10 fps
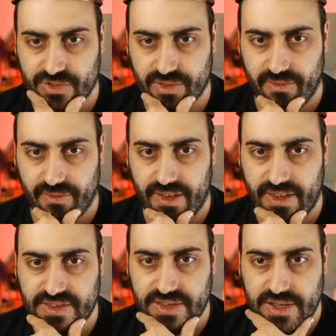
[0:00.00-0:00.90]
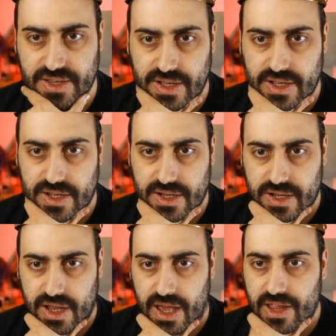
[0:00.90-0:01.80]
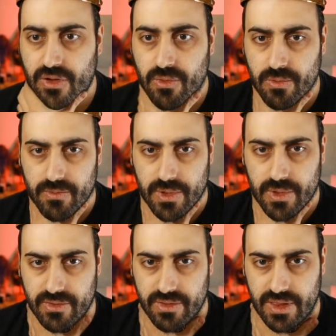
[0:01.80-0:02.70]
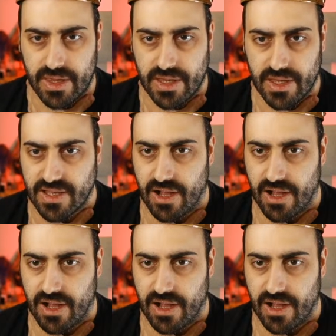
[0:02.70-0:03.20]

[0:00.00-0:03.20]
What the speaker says: on the face. I know the style